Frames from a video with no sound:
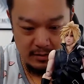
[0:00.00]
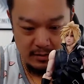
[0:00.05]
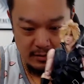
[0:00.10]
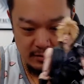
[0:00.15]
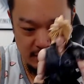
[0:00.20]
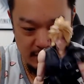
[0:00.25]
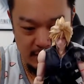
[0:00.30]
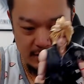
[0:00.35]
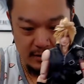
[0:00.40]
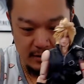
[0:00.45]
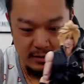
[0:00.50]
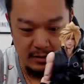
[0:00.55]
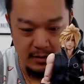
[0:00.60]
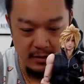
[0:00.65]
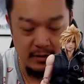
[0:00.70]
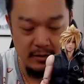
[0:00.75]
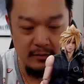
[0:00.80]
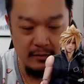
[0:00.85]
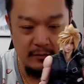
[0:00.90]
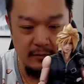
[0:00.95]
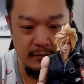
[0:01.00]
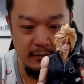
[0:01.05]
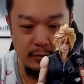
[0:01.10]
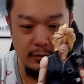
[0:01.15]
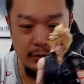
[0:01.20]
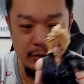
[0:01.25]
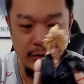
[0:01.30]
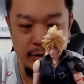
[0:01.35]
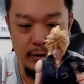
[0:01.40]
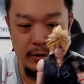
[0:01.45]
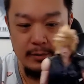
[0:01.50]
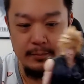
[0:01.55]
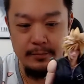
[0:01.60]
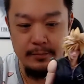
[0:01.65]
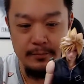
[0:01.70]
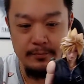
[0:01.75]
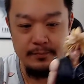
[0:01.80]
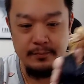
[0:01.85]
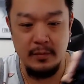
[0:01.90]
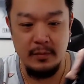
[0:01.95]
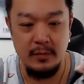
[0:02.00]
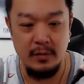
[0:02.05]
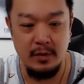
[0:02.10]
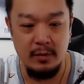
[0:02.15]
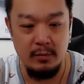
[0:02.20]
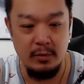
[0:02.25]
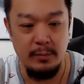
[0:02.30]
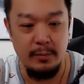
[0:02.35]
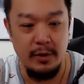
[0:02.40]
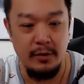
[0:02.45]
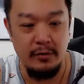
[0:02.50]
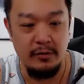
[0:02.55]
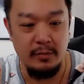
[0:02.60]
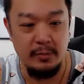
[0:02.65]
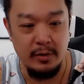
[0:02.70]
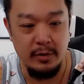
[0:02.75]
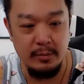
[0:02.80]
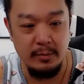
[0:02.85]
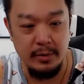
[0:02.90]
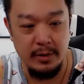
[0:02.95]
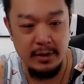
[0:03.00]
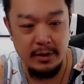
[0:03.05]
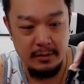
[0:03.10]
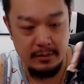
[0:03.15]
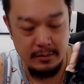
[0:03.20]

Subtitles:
you kind of need it for when you mount him on the bike.